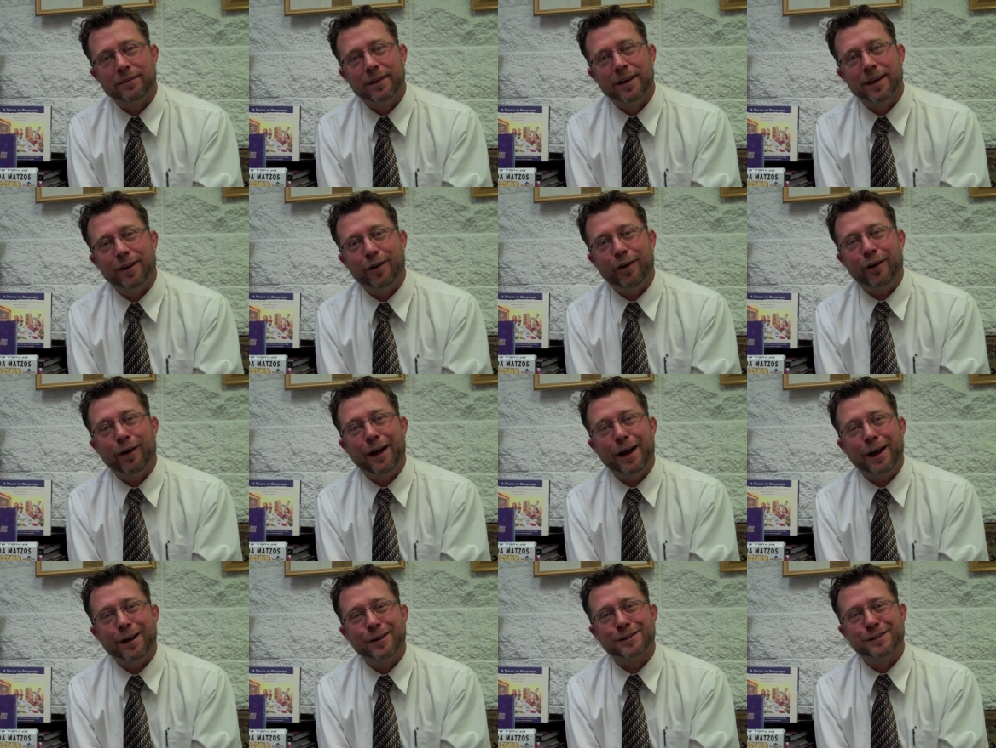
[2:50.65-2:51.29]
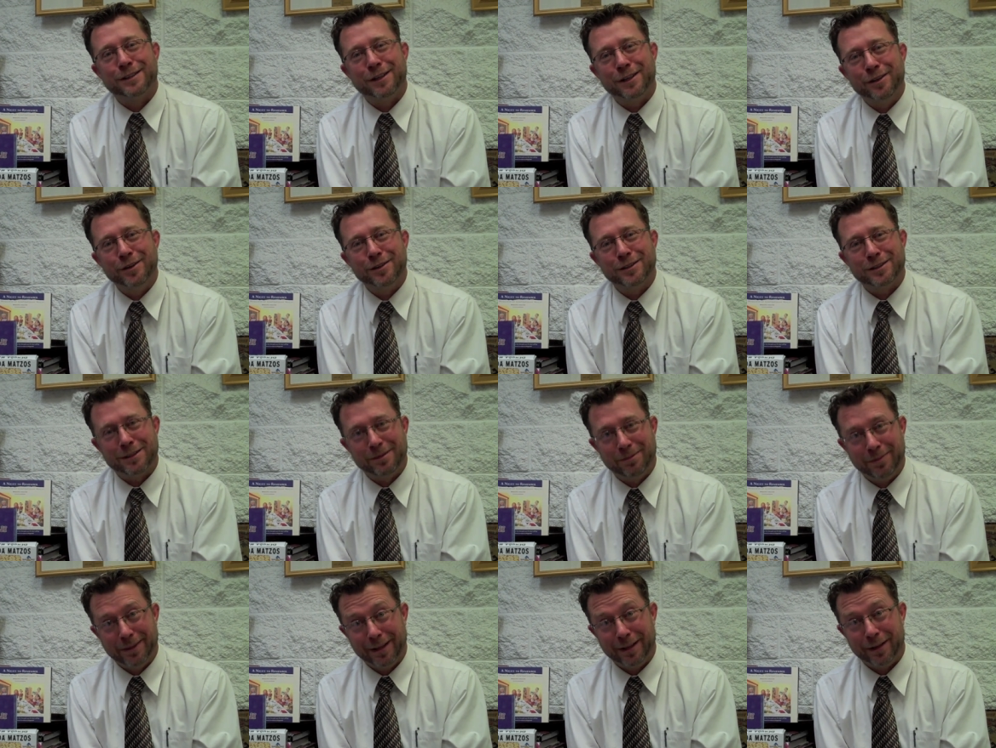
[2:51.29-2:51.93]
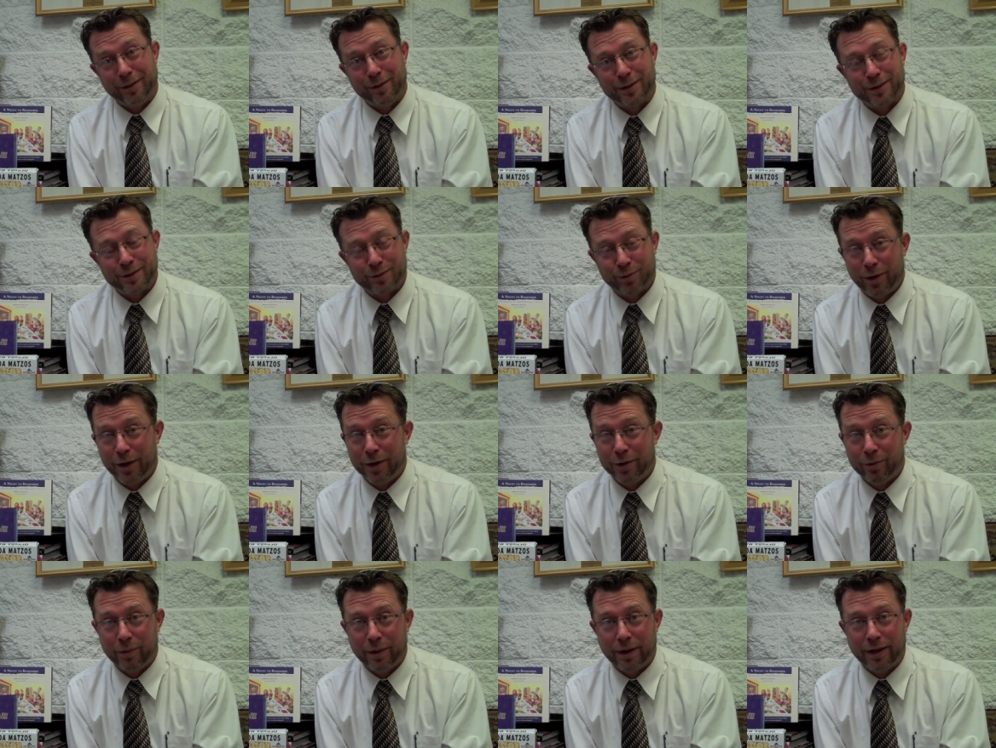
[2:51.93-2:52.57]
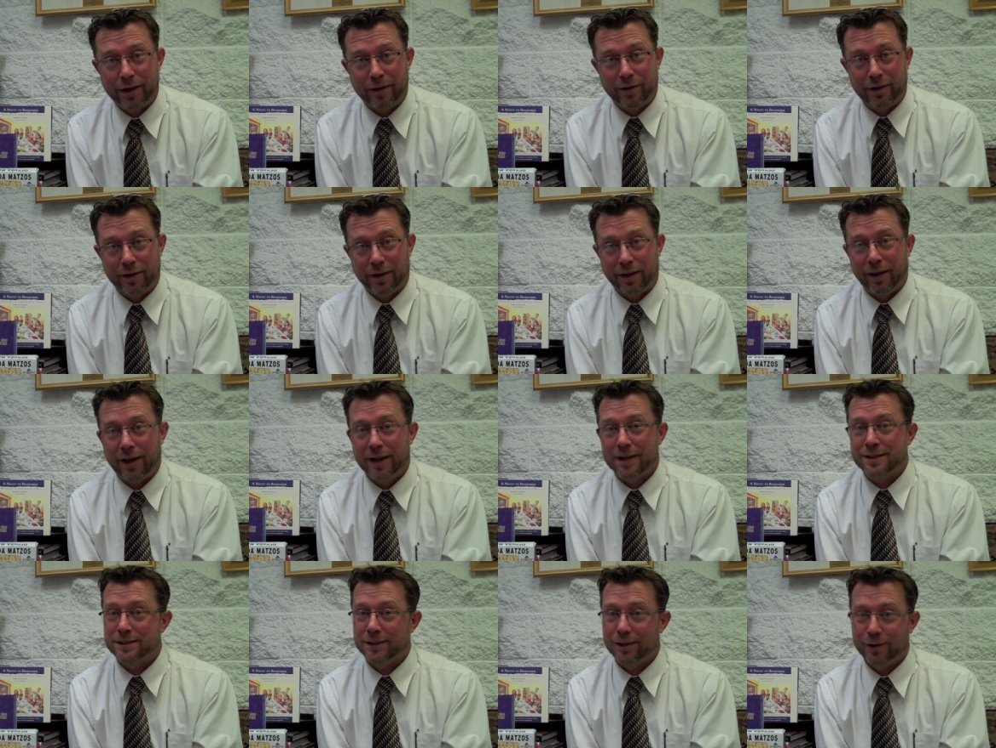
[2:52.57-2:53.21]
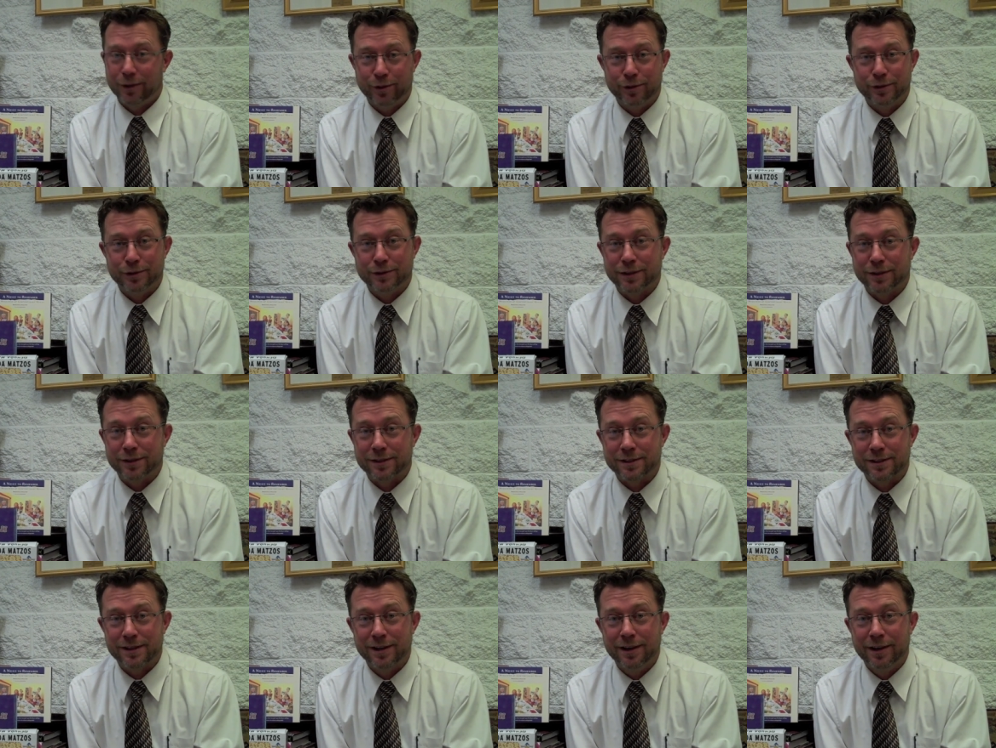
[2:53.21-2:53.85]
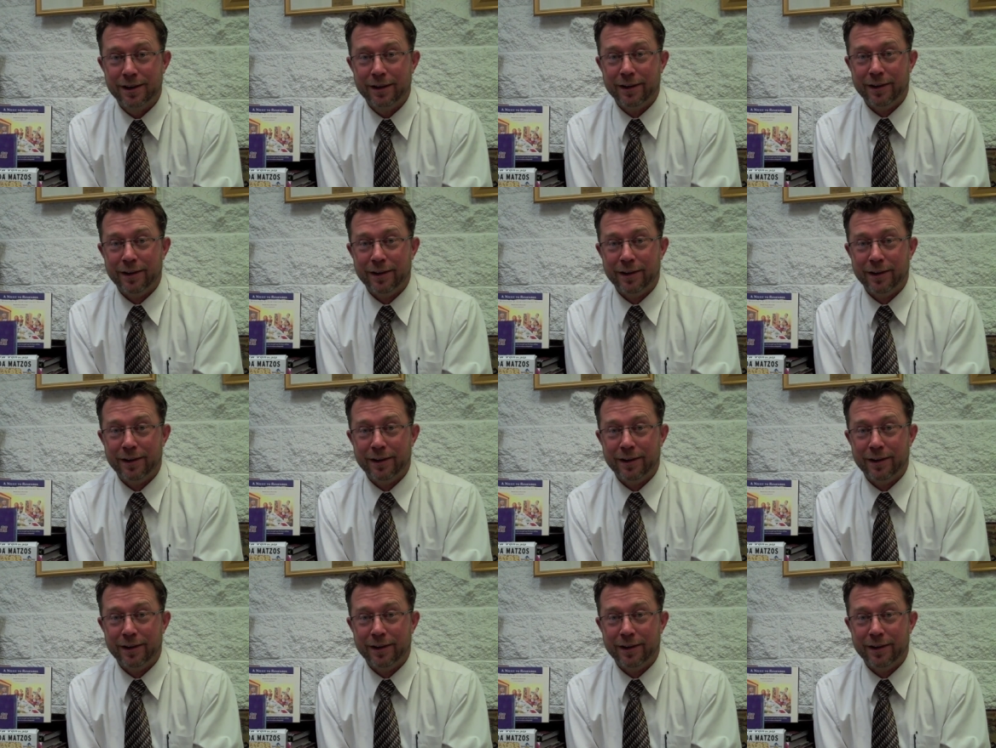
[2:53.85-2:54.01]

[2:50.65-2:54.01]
In our house, it used to be there was one winner and lots of losers.